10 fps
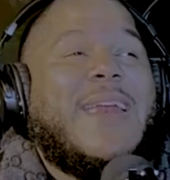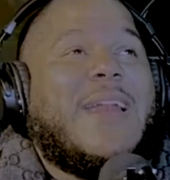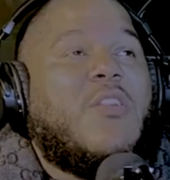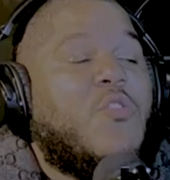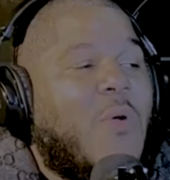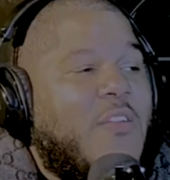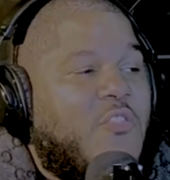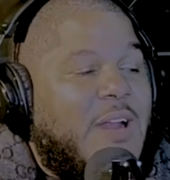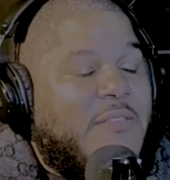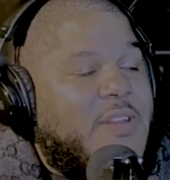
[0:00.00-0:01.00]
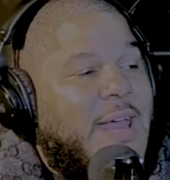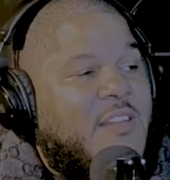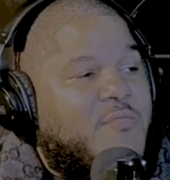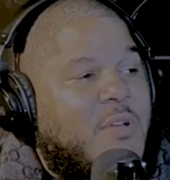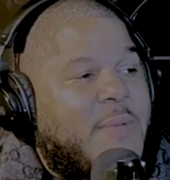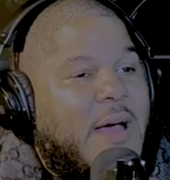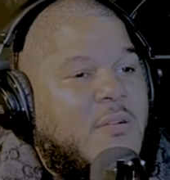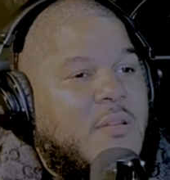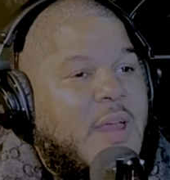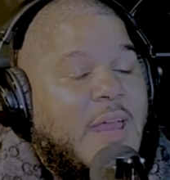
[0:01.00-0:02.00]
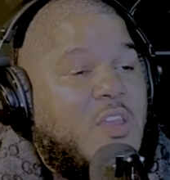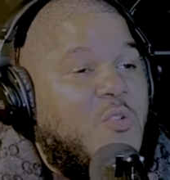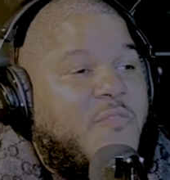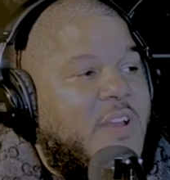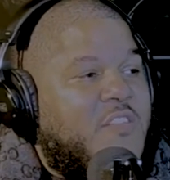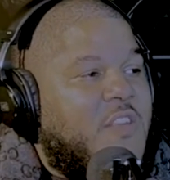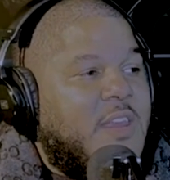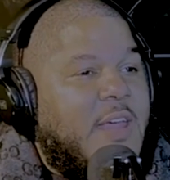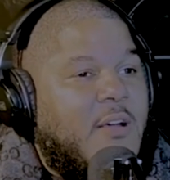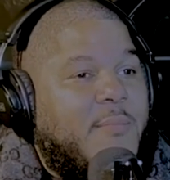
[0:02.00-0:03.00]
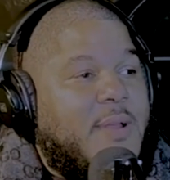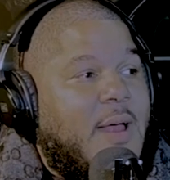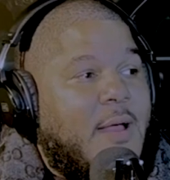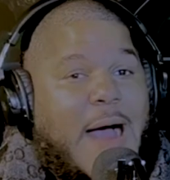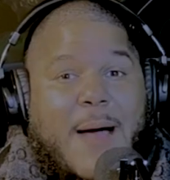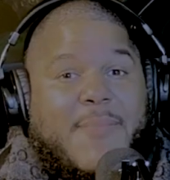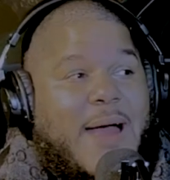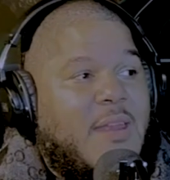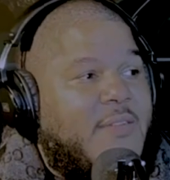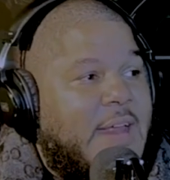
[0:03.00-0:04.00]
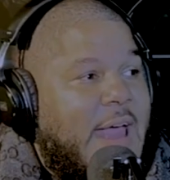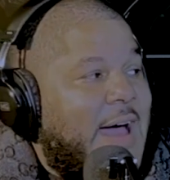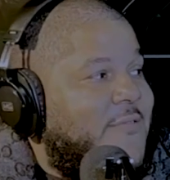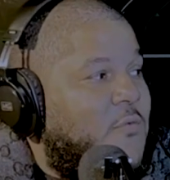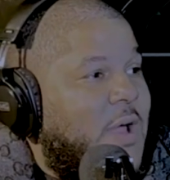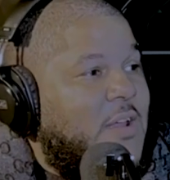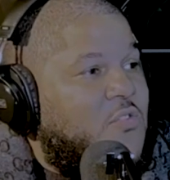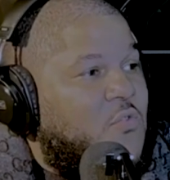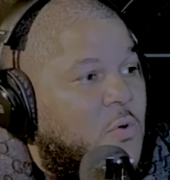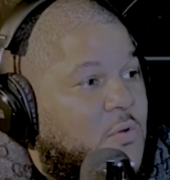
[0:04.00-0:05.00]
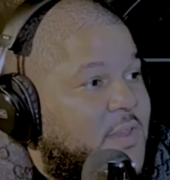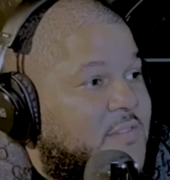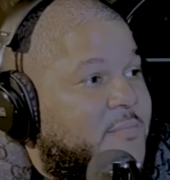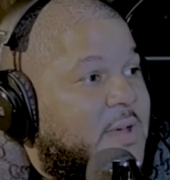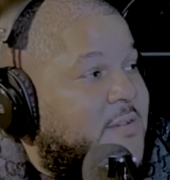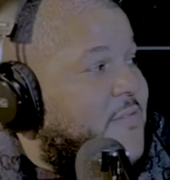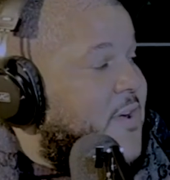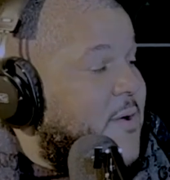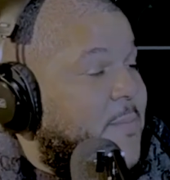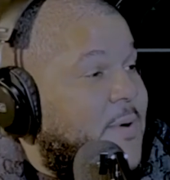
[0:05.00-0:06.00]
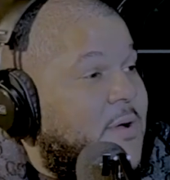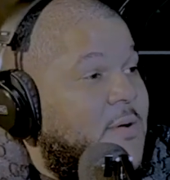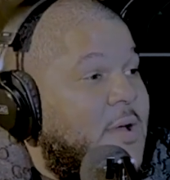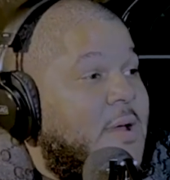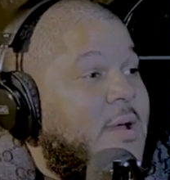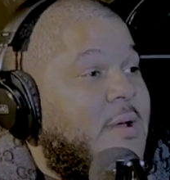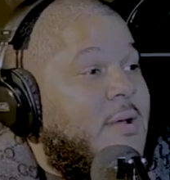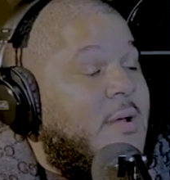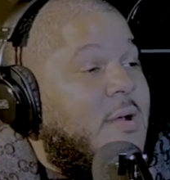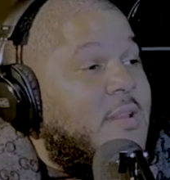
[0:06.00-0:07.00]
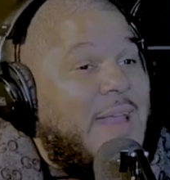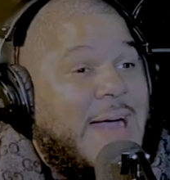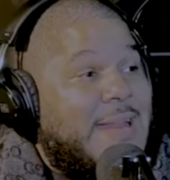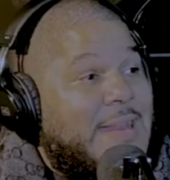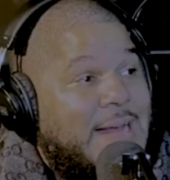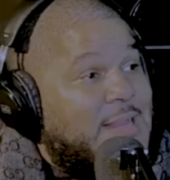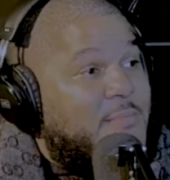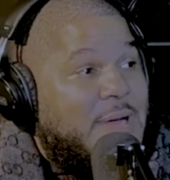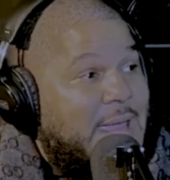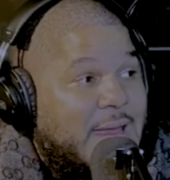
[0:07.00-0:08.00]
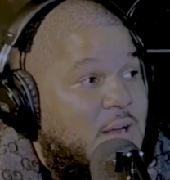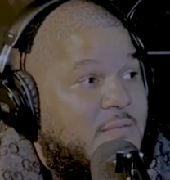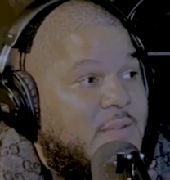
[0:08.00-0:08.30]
at a new restaurant every day in Spring Mountain, and you finish the year and be like, I'm not even halfway through this motherfucker, bro. They got nothing but heat over